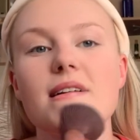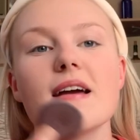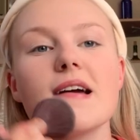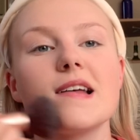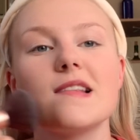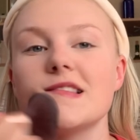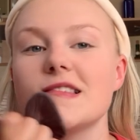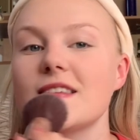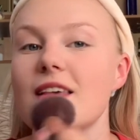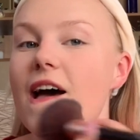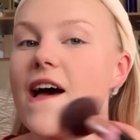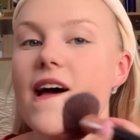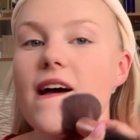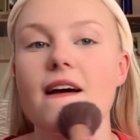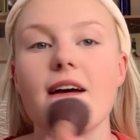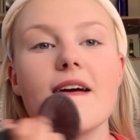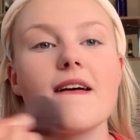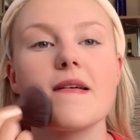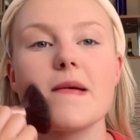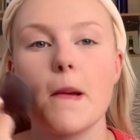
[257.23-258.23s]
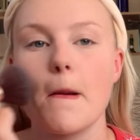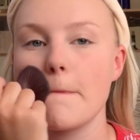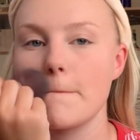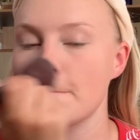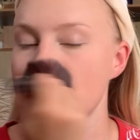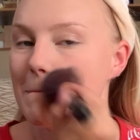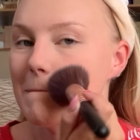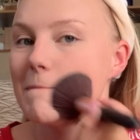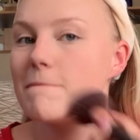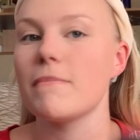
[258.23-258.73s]
and set
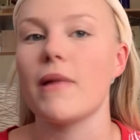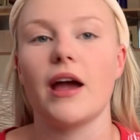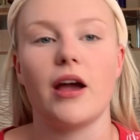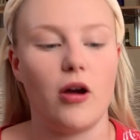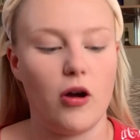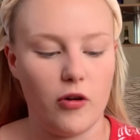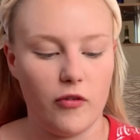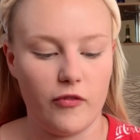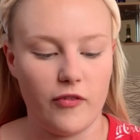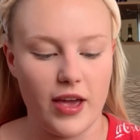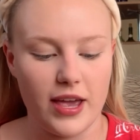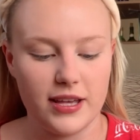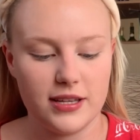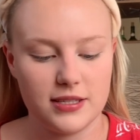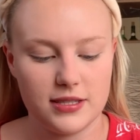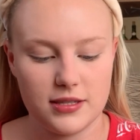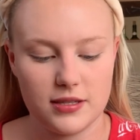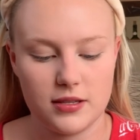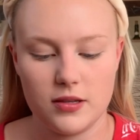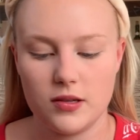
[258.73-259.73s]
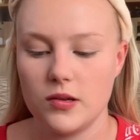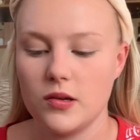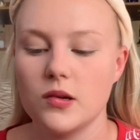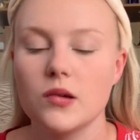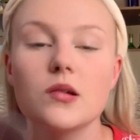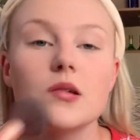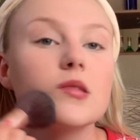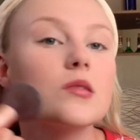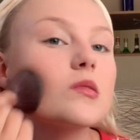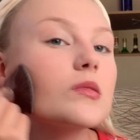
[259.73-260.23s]
my whole face
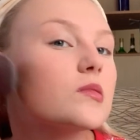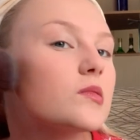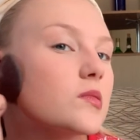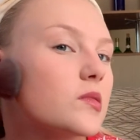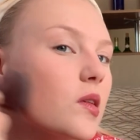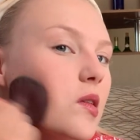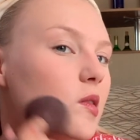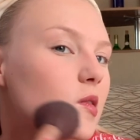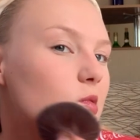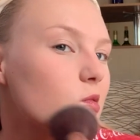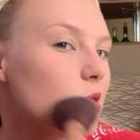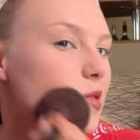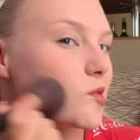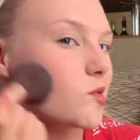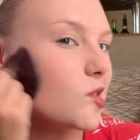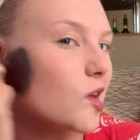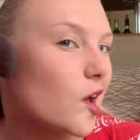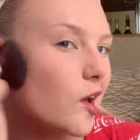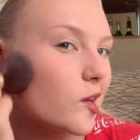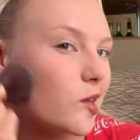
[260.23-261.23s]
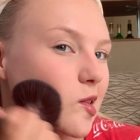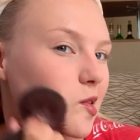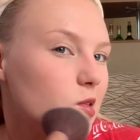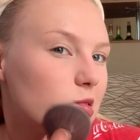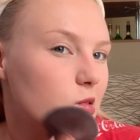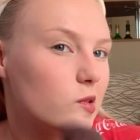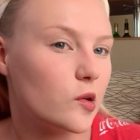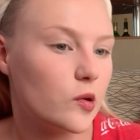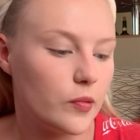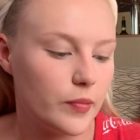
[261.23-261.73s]
so it's not tacky
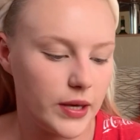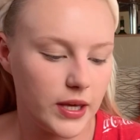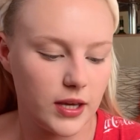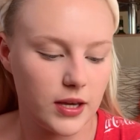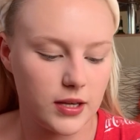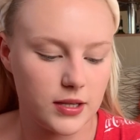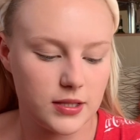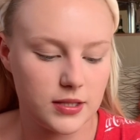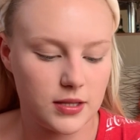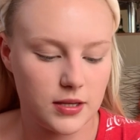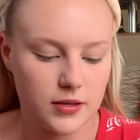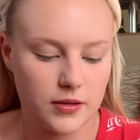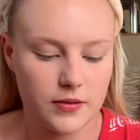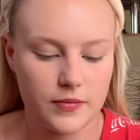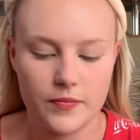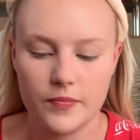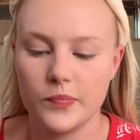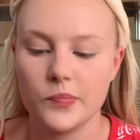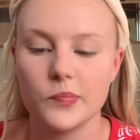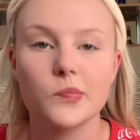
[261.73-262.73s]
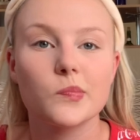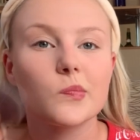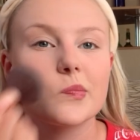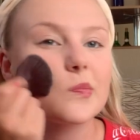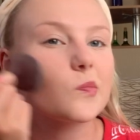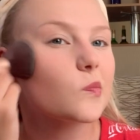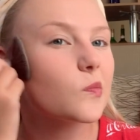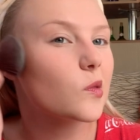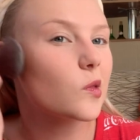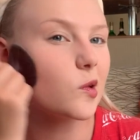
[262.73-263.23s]
at all, because
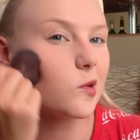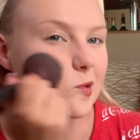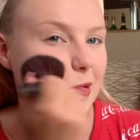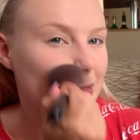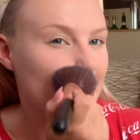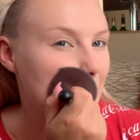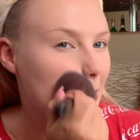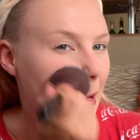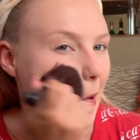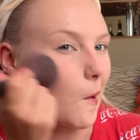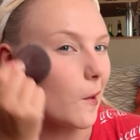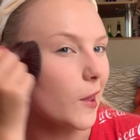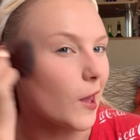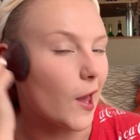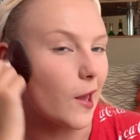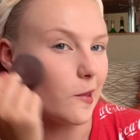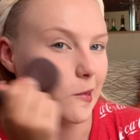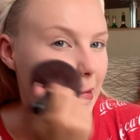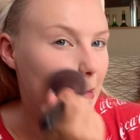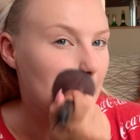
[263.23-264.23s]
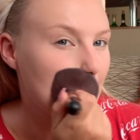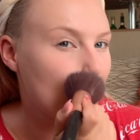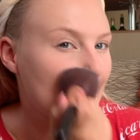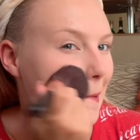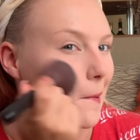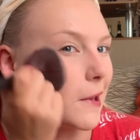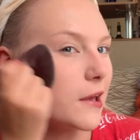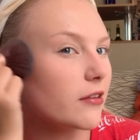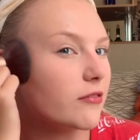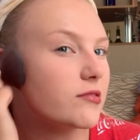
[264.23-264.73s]
I hate the
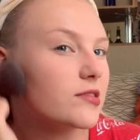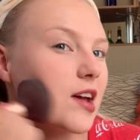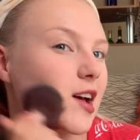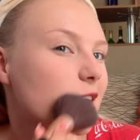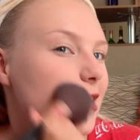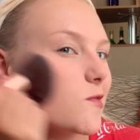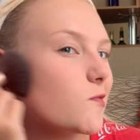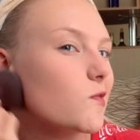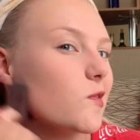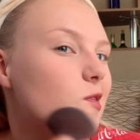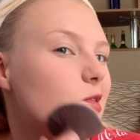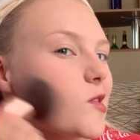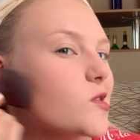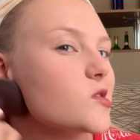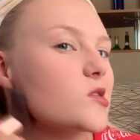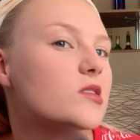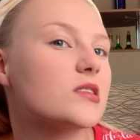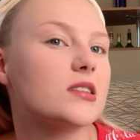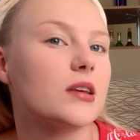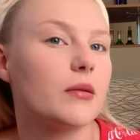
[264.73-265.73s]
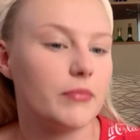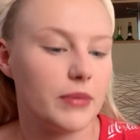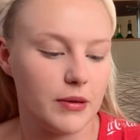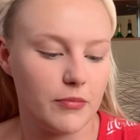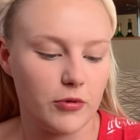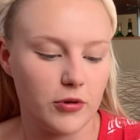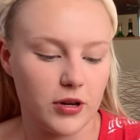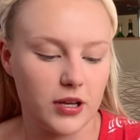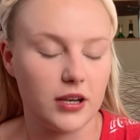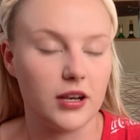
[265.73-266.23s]
hooning of tacky foundation. Some
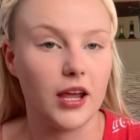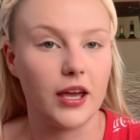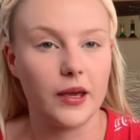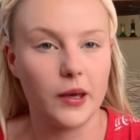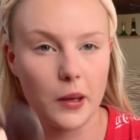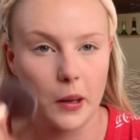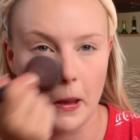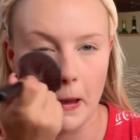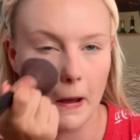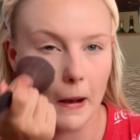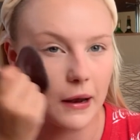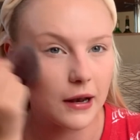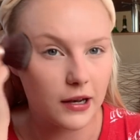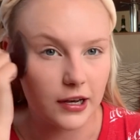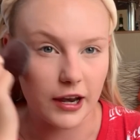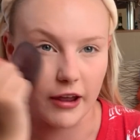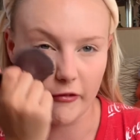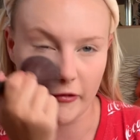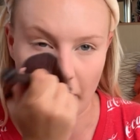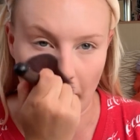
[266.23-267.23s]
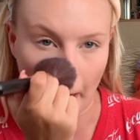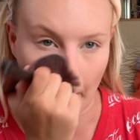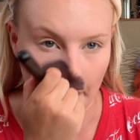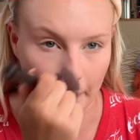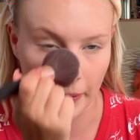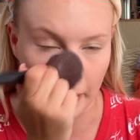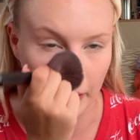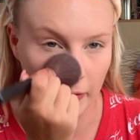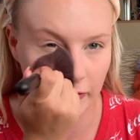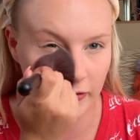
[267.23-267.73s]
people can like live with it,
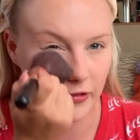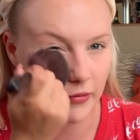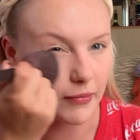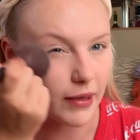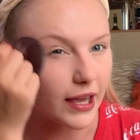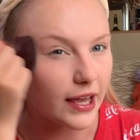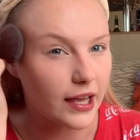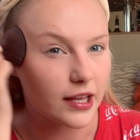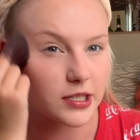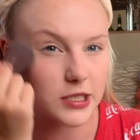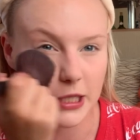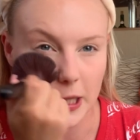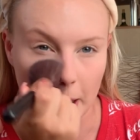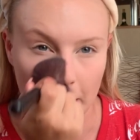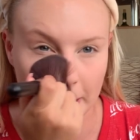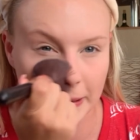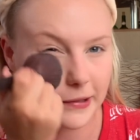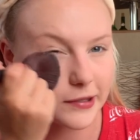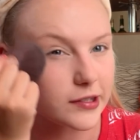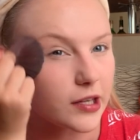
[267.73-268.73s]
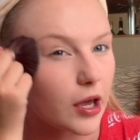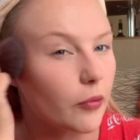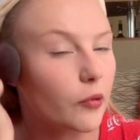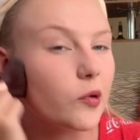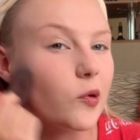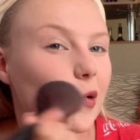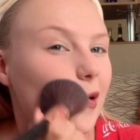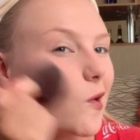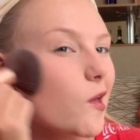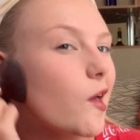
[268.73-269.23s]
but for me it's just so
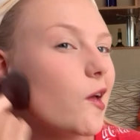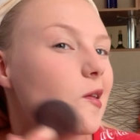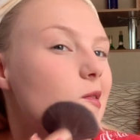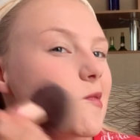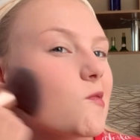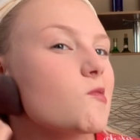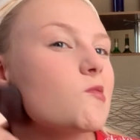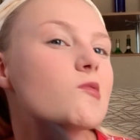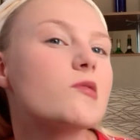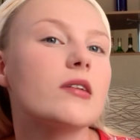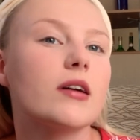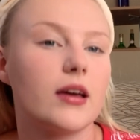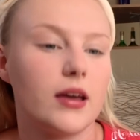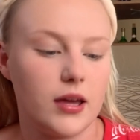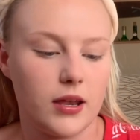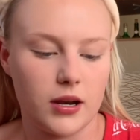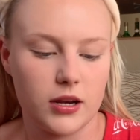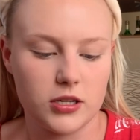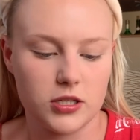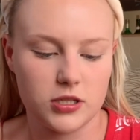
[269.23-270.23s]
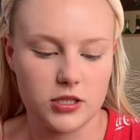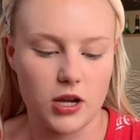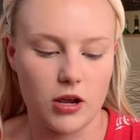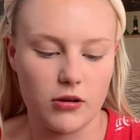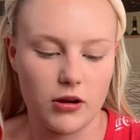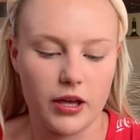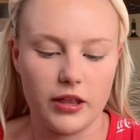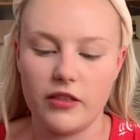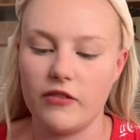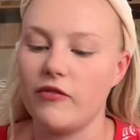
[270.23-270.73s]
annoying, and I just don't
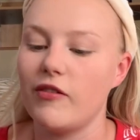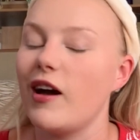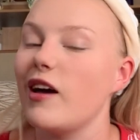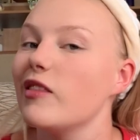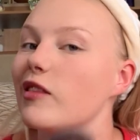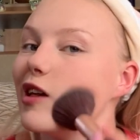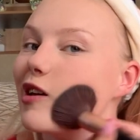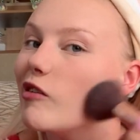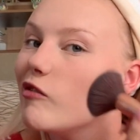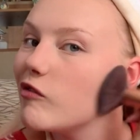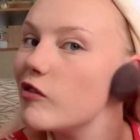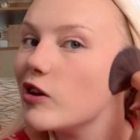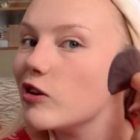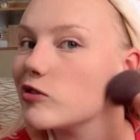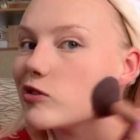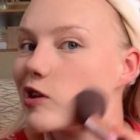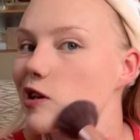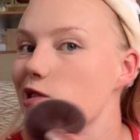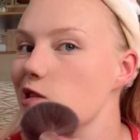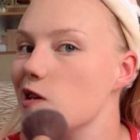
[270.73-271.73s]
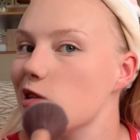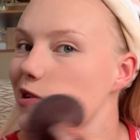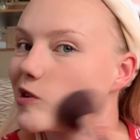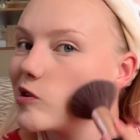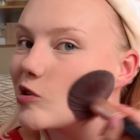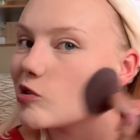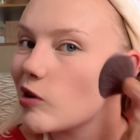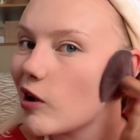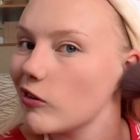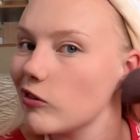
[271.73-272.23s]
like the fact that it feels like it can
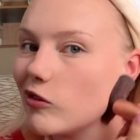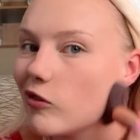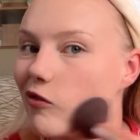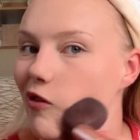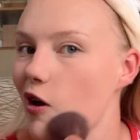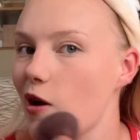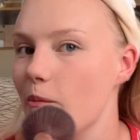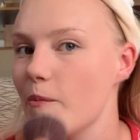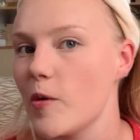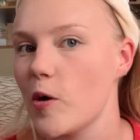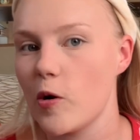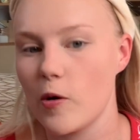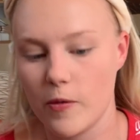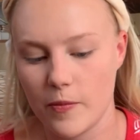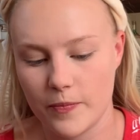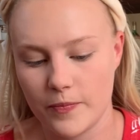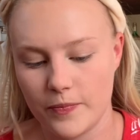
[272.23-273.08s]
transfer more.